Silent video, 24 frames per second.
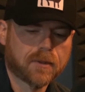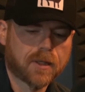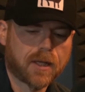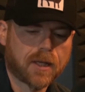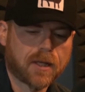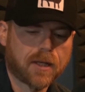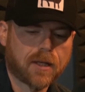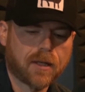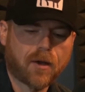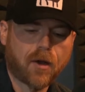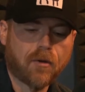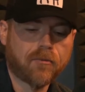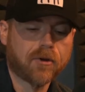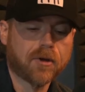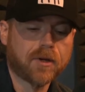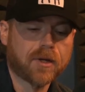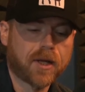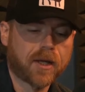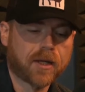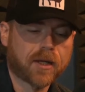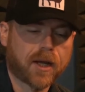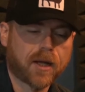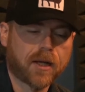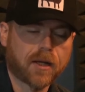uh, over a
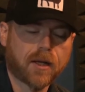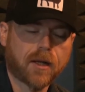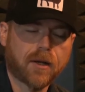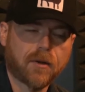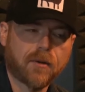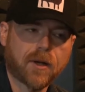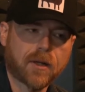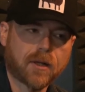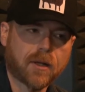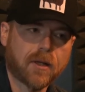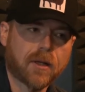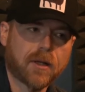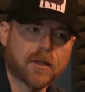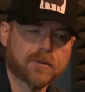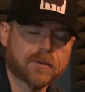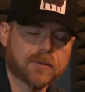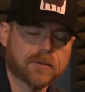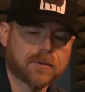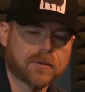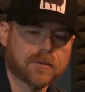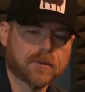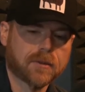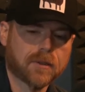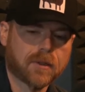decade ago, I'd
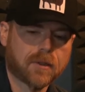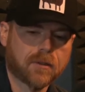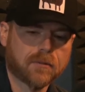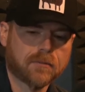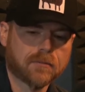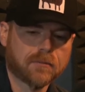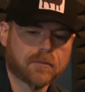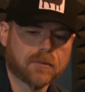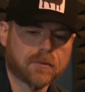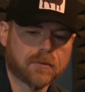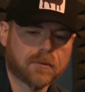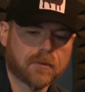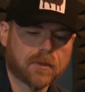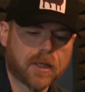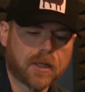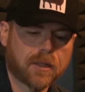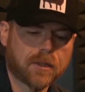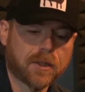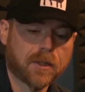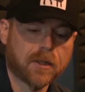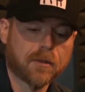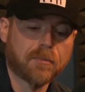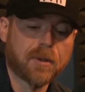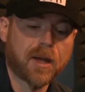lost a
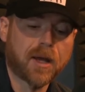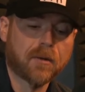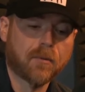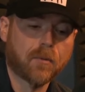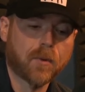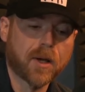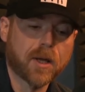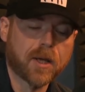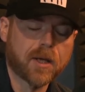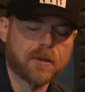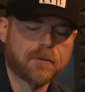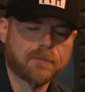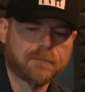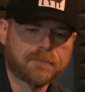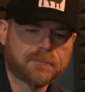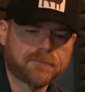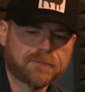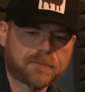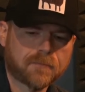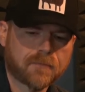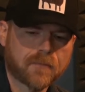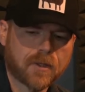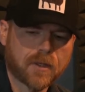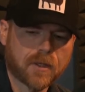good amount of weight
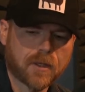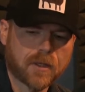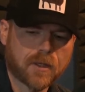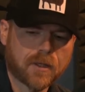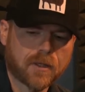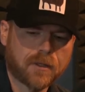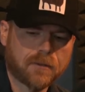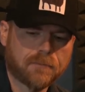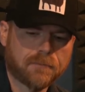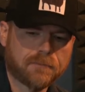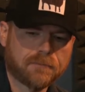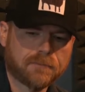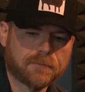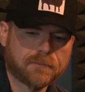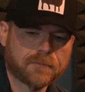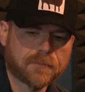um,